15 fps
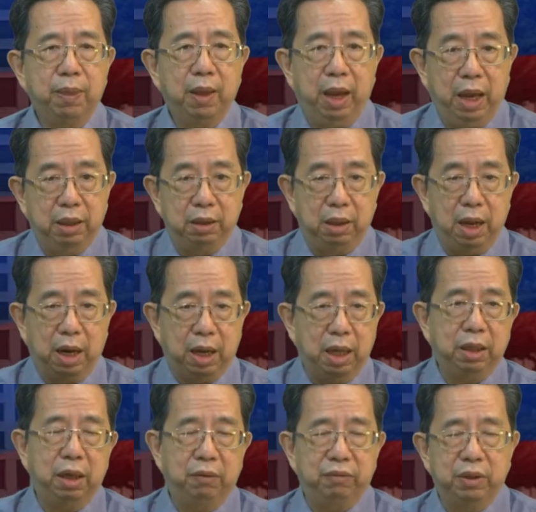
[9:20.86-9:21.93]
and
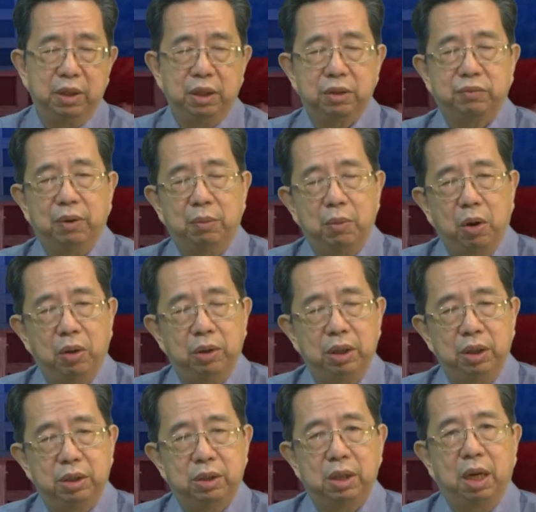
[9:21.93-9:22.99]
again evidence from all
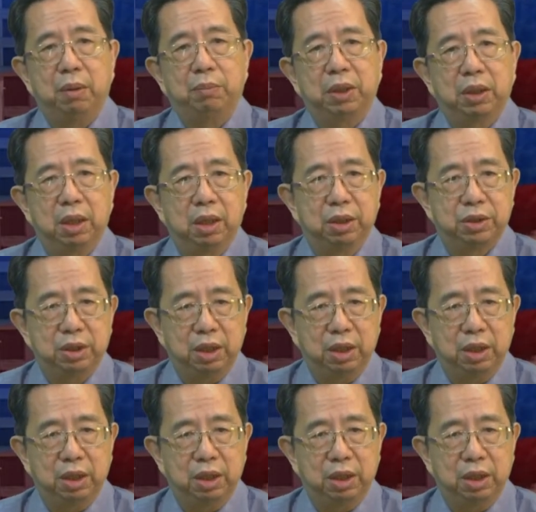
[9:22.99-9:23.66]
these materials